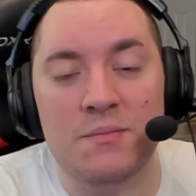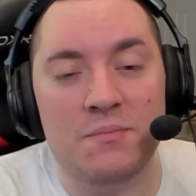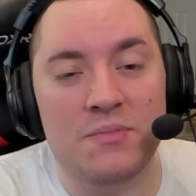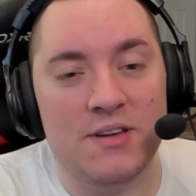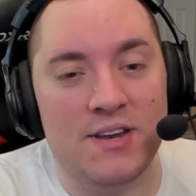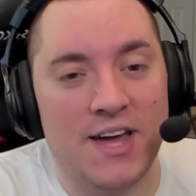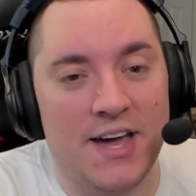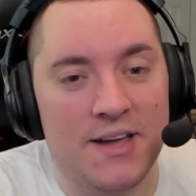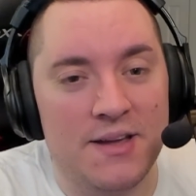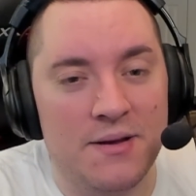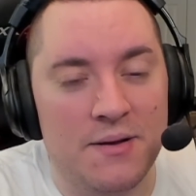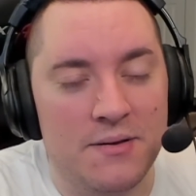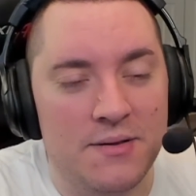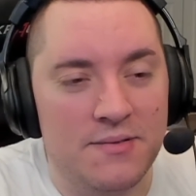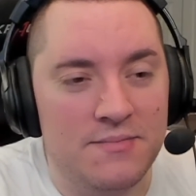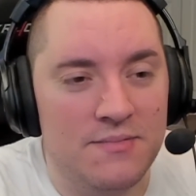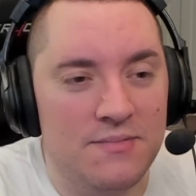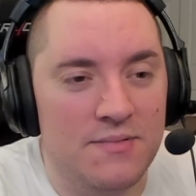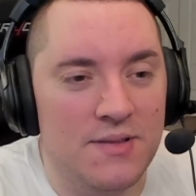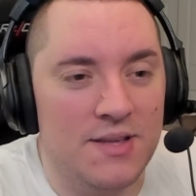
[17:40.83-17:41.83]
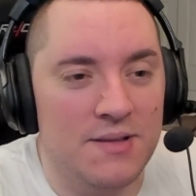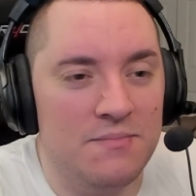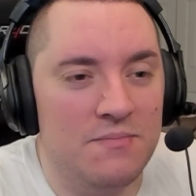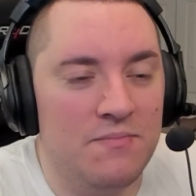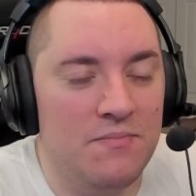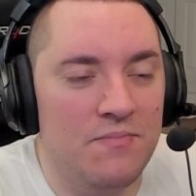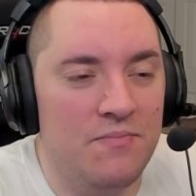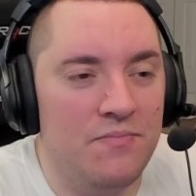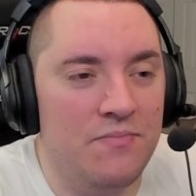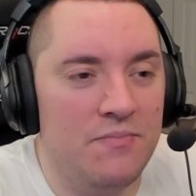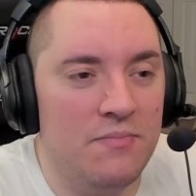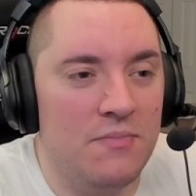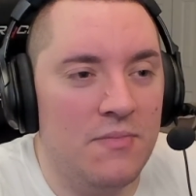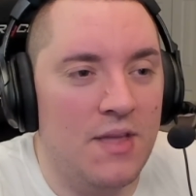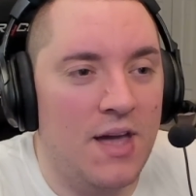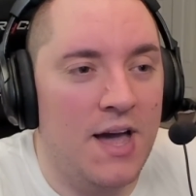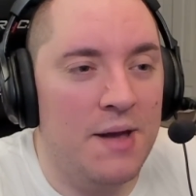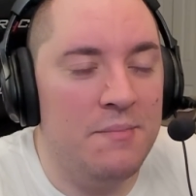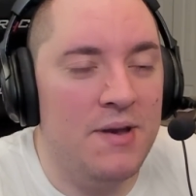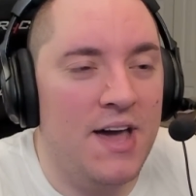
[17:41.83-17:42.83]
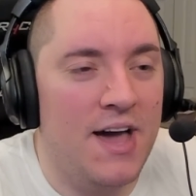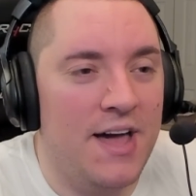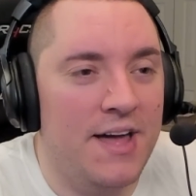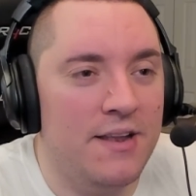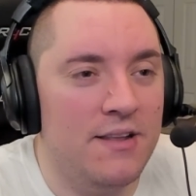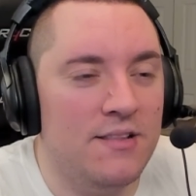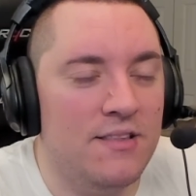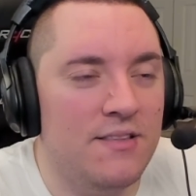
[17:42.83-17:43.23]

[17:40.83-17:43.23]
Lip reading: but I'm not